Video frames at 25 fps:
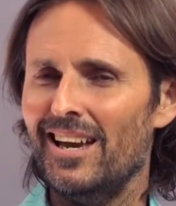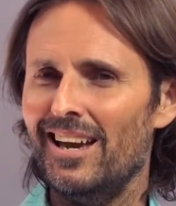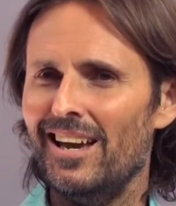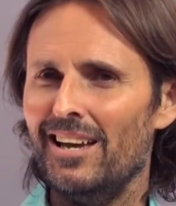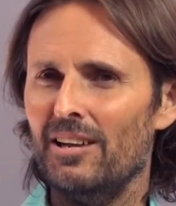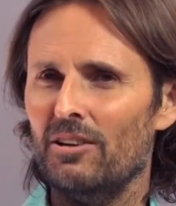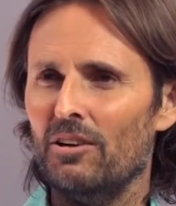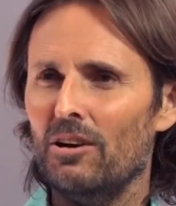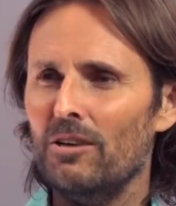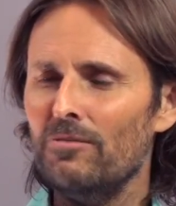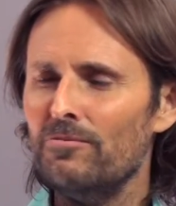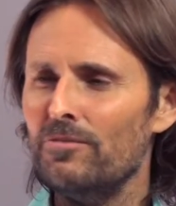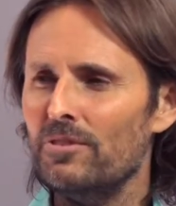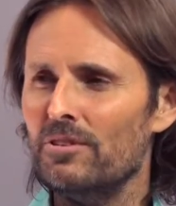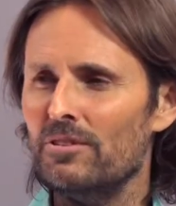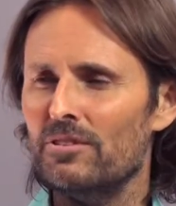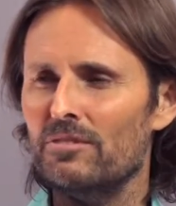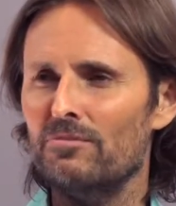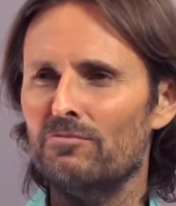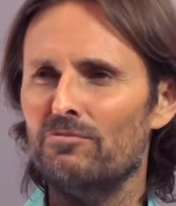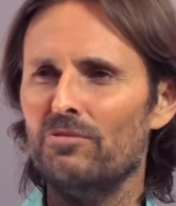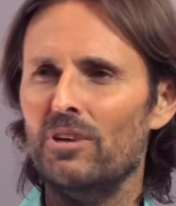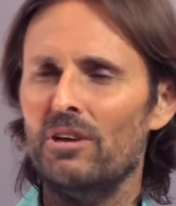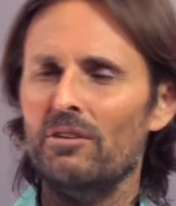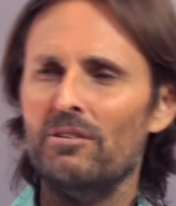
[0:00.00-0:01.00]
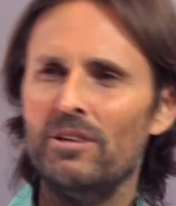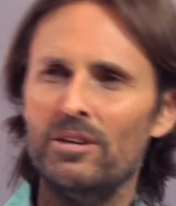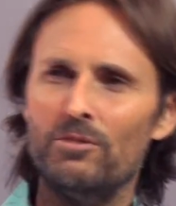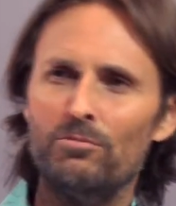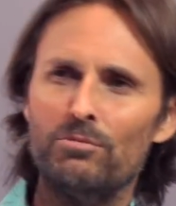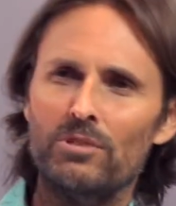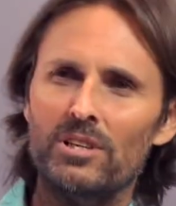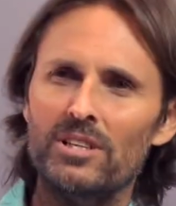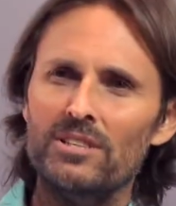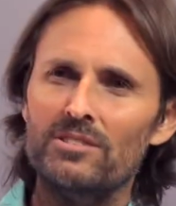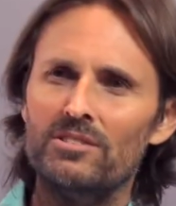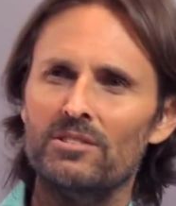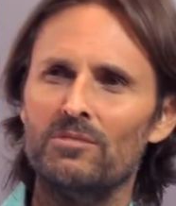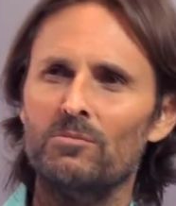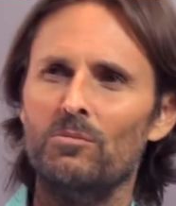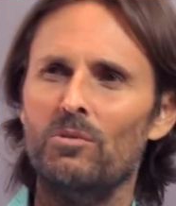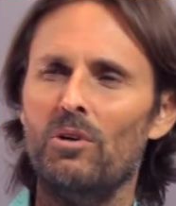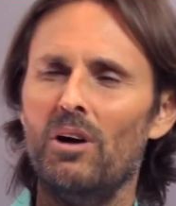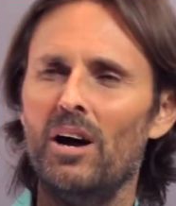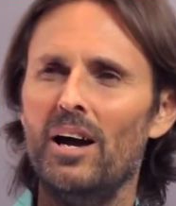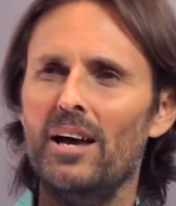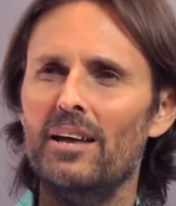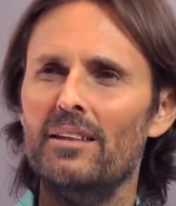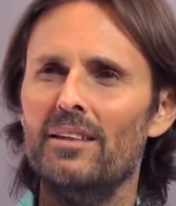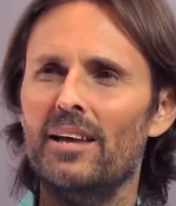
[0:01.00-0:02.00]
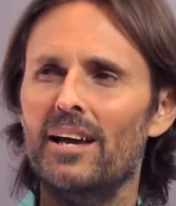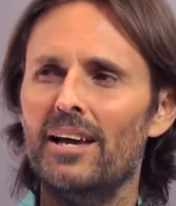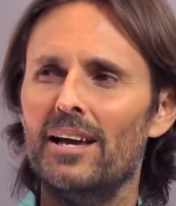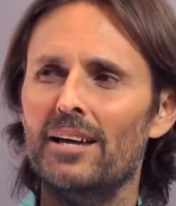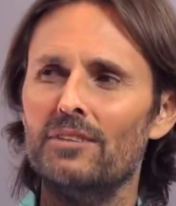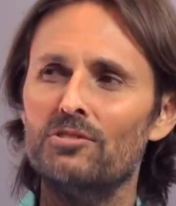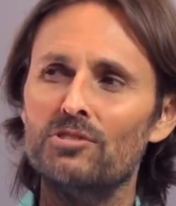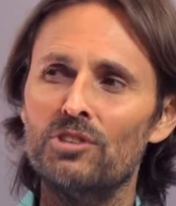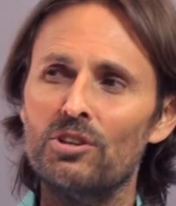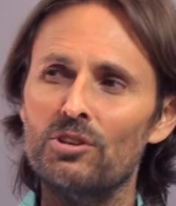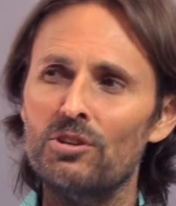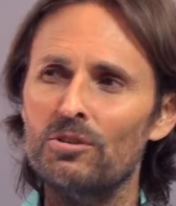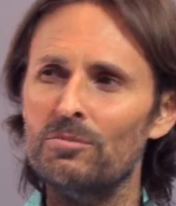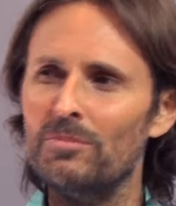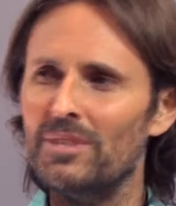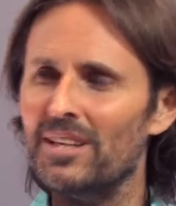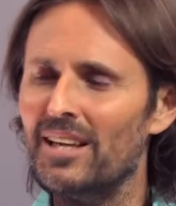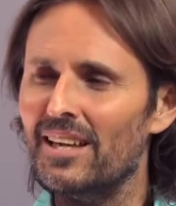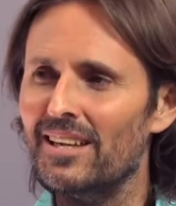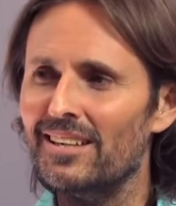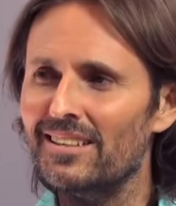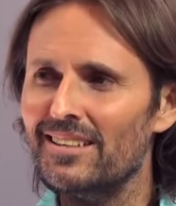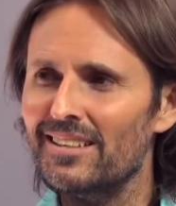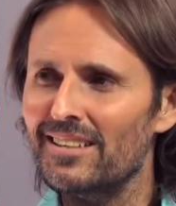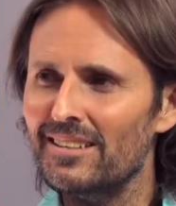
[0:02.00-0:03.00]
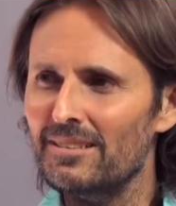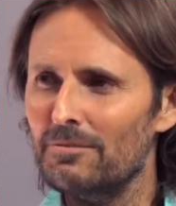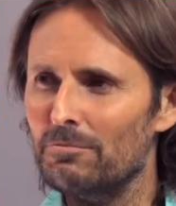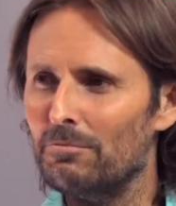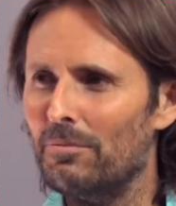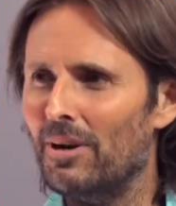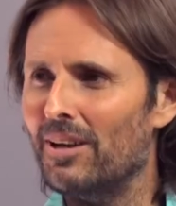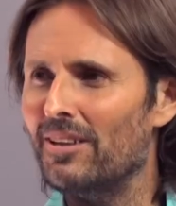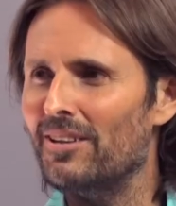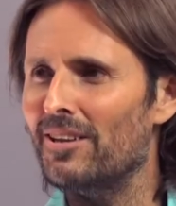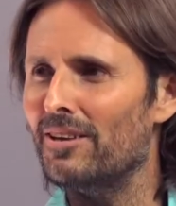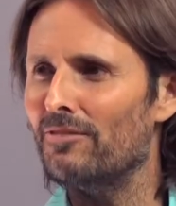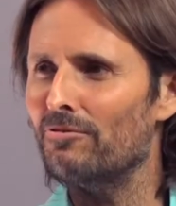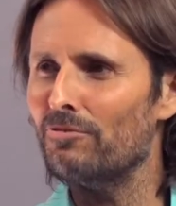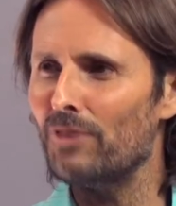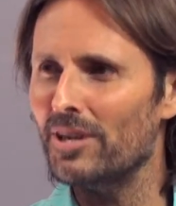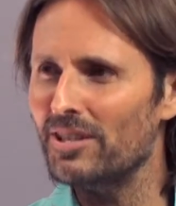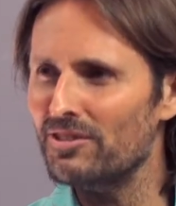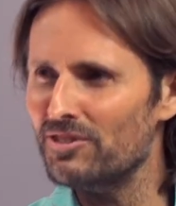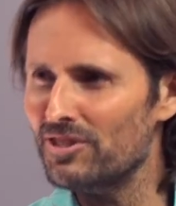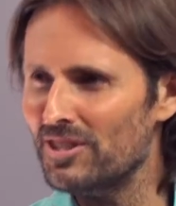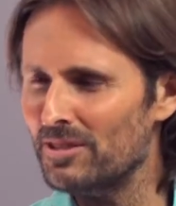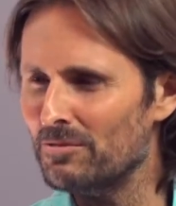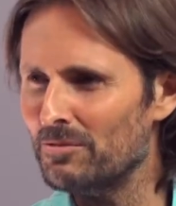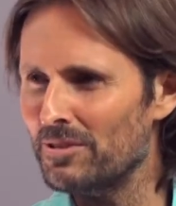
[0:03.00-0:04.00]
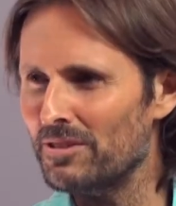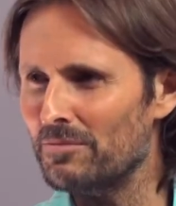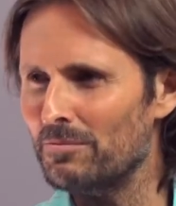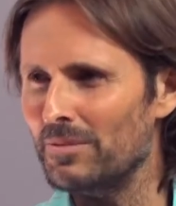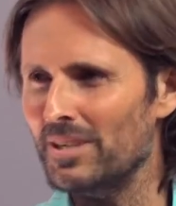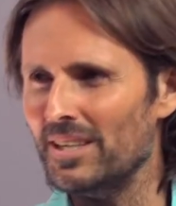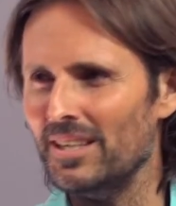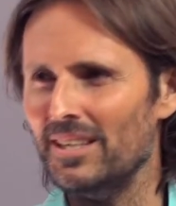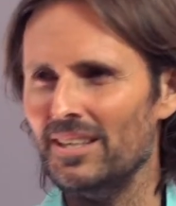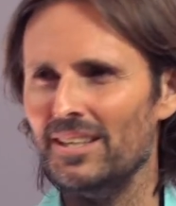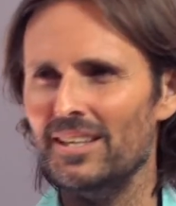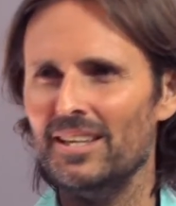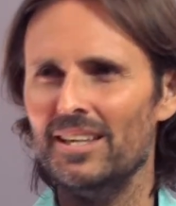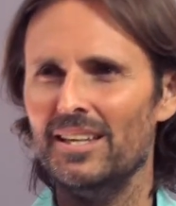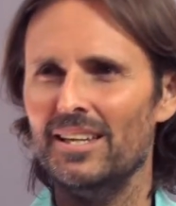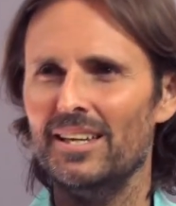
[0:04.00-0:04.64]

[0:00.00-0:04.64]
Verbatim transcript: And often the very reason why they are terminating their friendship with me